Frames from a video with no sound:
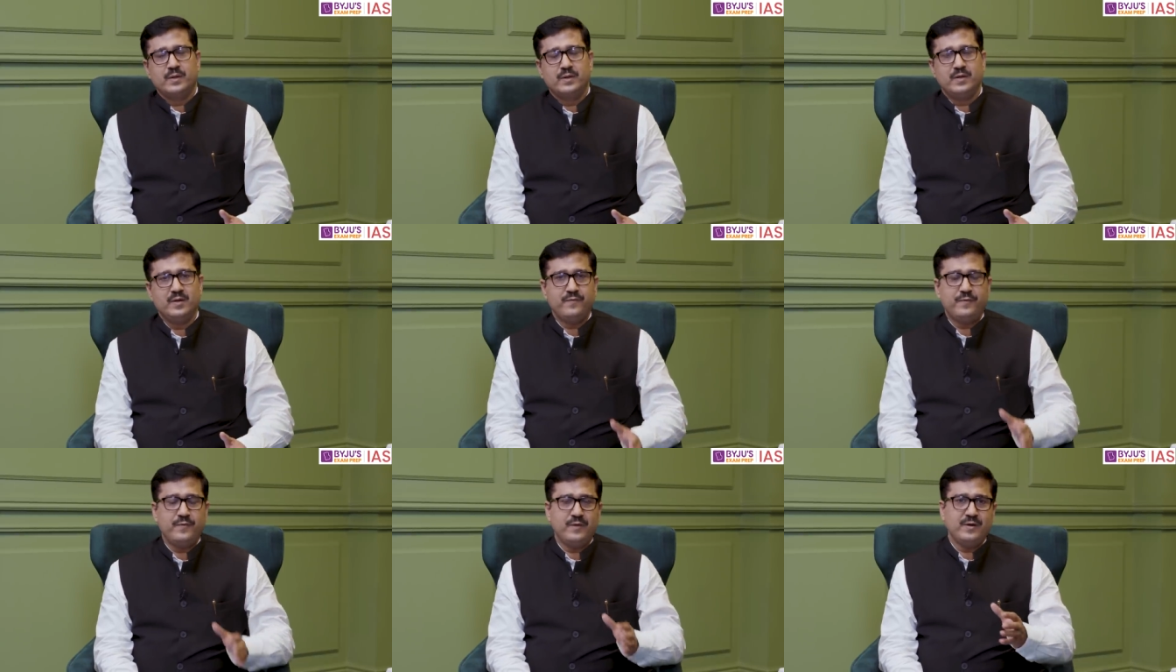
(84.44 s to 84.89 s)

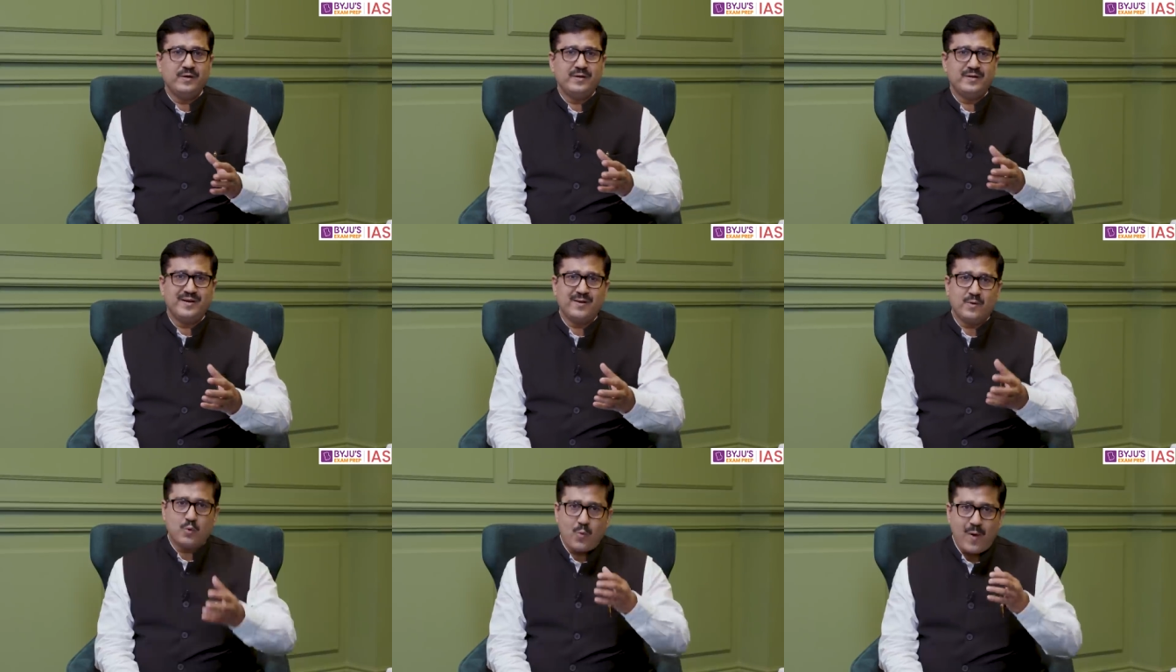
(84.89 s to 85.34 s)
different
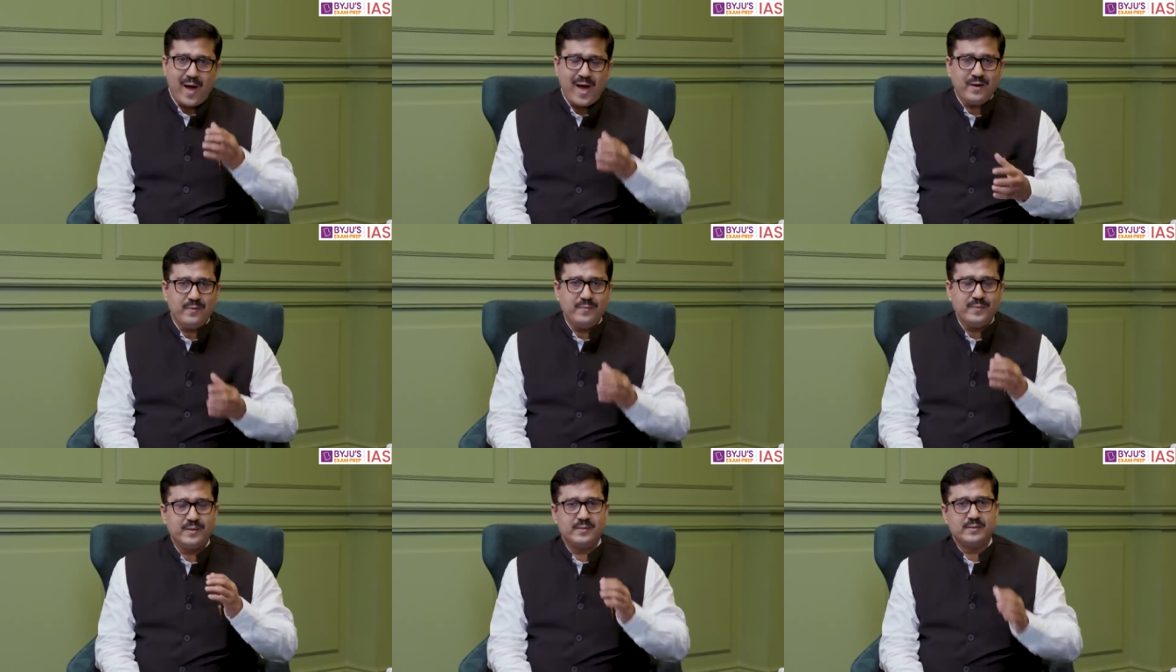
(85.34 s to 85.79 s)

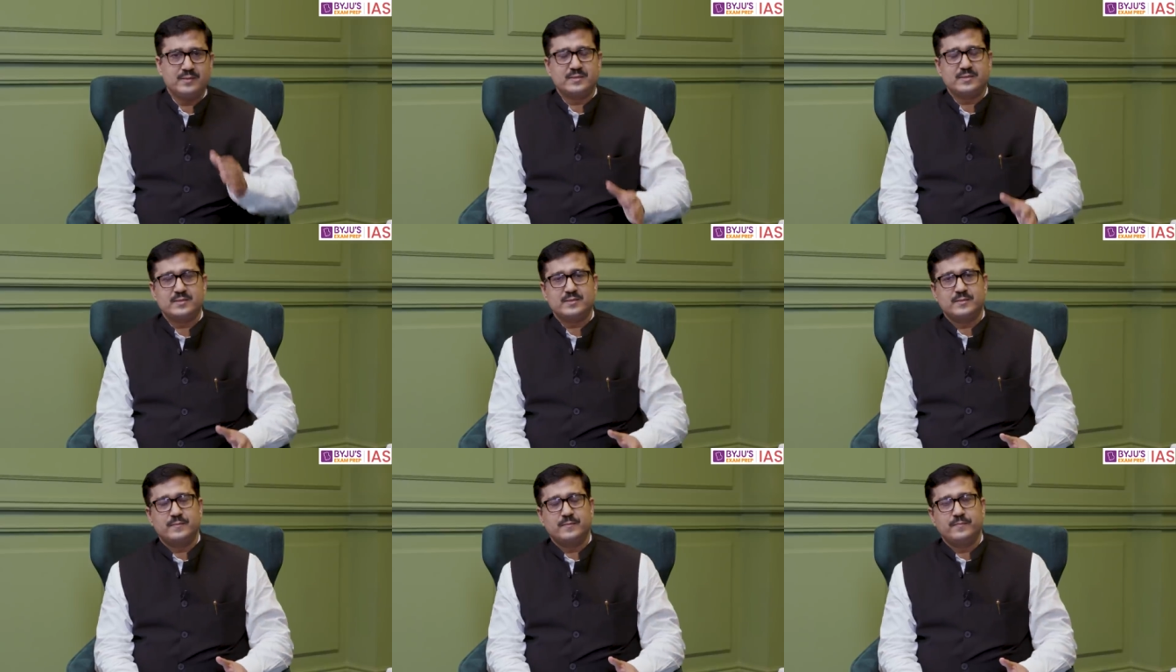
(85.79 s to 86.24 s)

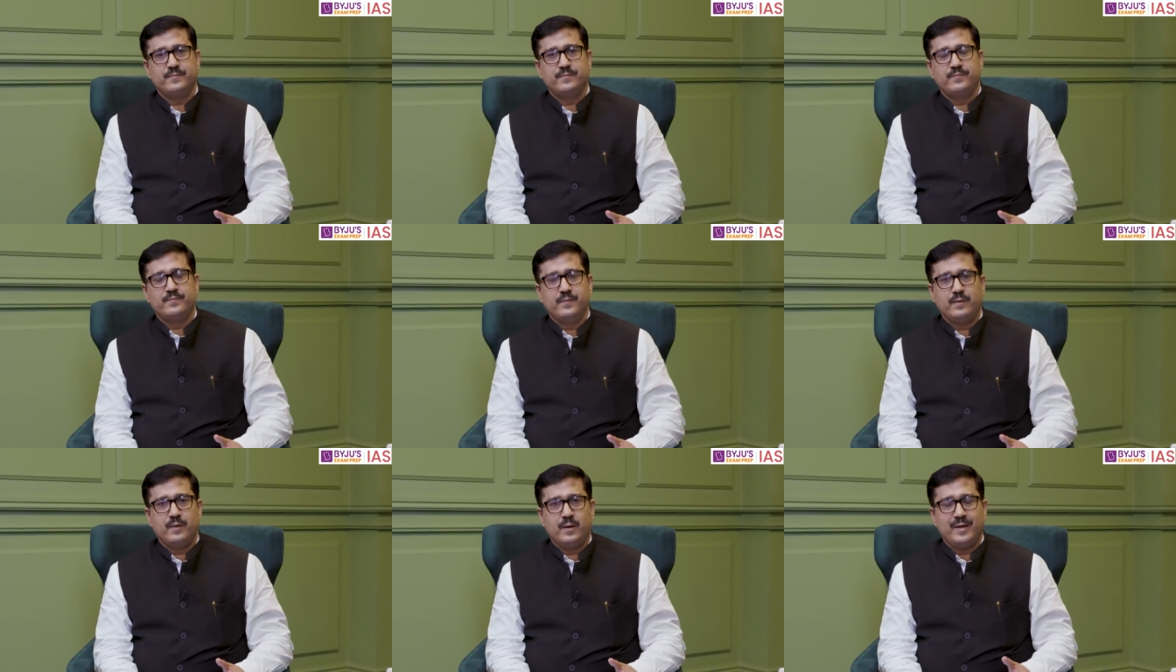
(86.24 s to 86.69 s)
requirements
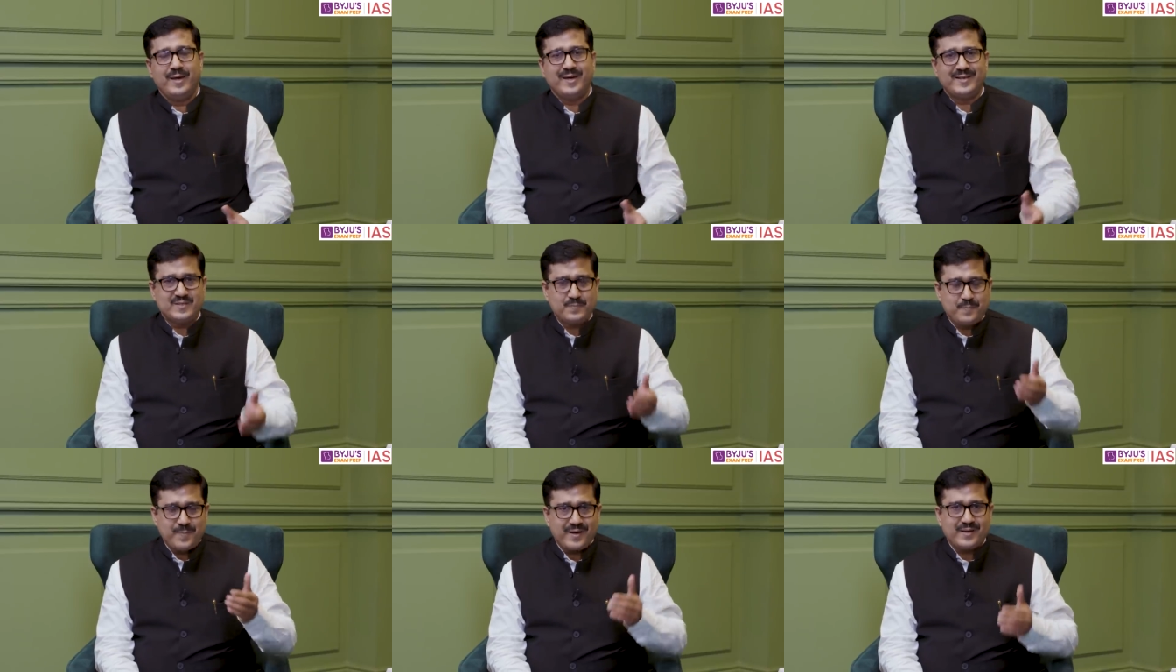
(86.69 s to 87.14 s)

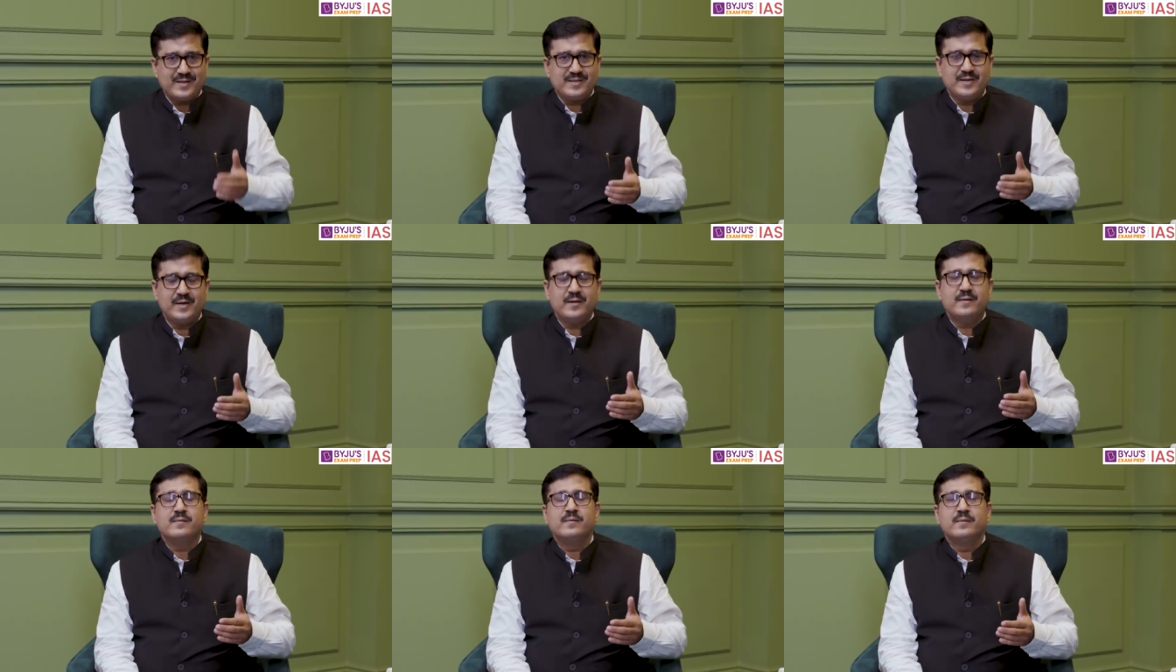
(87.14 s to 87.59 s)

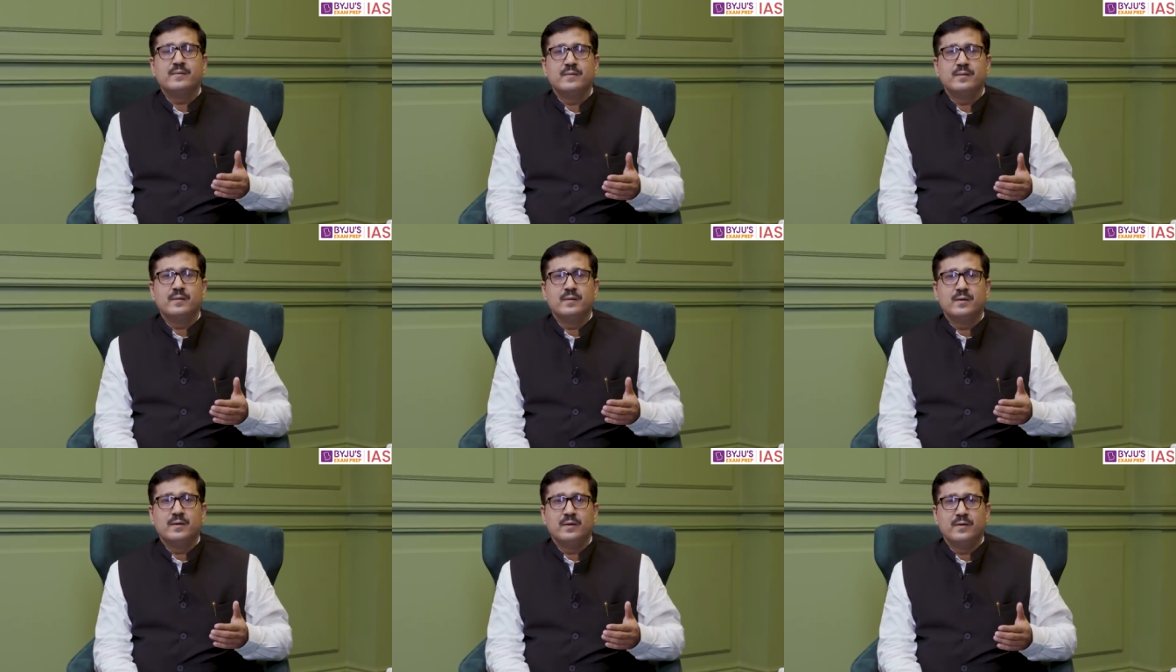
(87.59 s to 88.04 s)
expected
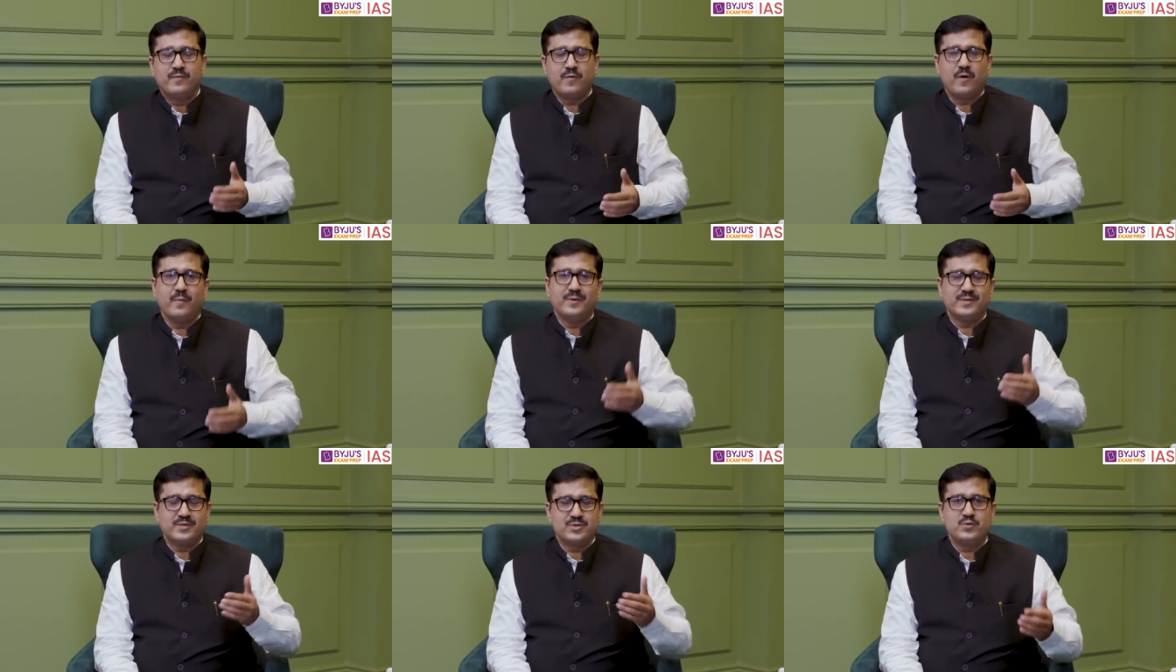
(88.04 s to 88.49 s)

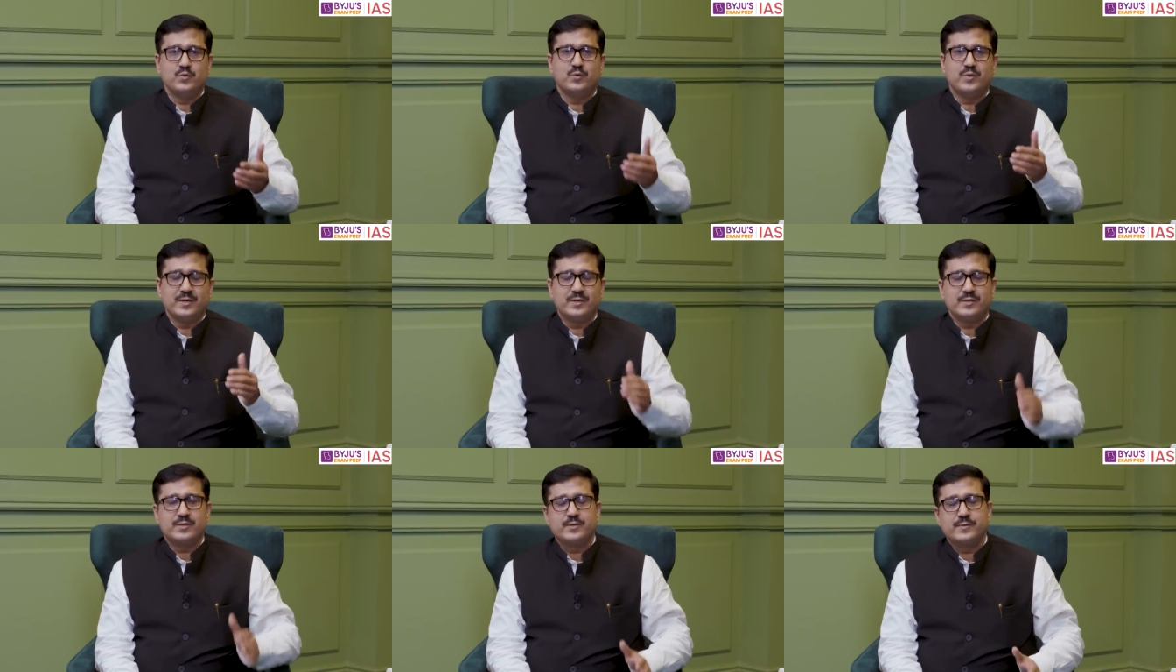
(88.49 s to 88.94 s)
from a
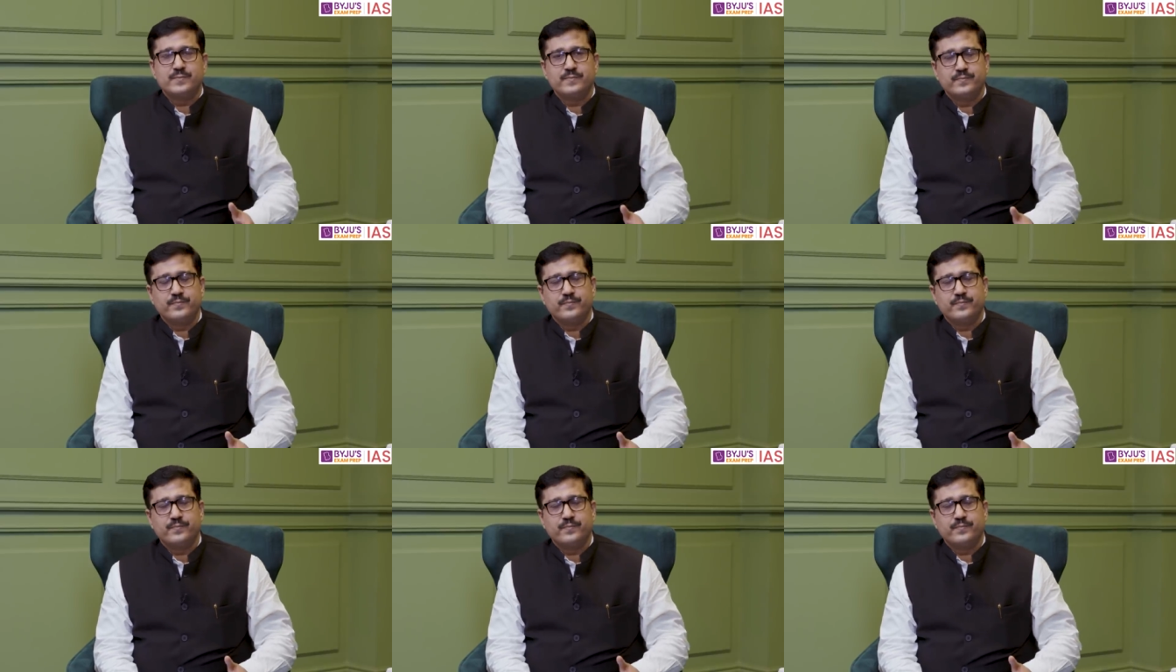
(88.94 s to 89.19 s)
student.